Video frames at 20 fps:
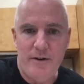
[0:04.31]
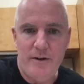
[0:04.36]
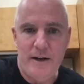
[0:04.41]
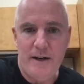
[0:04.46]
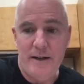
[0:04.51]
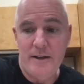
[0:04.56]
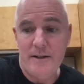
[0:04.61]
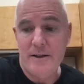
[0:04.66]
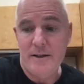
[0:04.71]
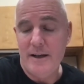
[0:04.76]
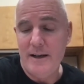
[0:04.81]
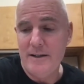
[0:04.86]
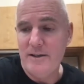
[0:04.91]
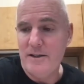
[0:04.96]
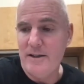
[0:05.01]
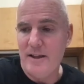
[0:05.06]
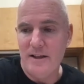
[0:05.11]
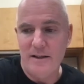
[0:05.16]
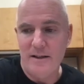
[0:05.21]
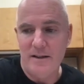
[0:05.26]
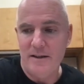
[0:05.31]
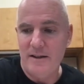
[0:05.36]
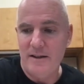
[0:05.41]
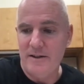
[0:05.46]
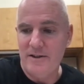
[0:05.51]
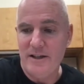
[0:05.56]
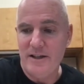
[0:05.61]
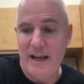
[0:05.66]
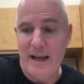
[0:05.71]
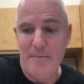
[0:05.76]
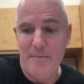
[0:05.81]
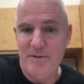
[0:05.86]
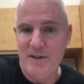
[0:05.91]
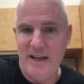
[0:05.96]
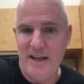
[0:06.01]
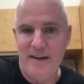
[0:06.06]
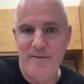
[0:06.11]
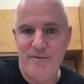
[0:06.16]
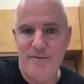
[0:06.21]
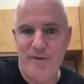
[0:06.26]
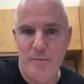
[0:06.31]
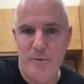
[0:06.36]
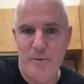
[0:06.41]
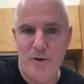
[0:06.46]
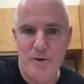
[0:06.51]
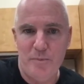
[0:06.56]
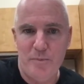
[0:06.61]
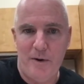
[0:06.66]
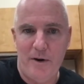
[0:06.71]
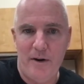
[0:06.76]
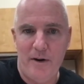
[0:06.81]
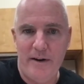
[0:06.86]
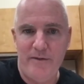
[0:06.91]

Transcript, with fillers: and it's it's the, the same team for the most part.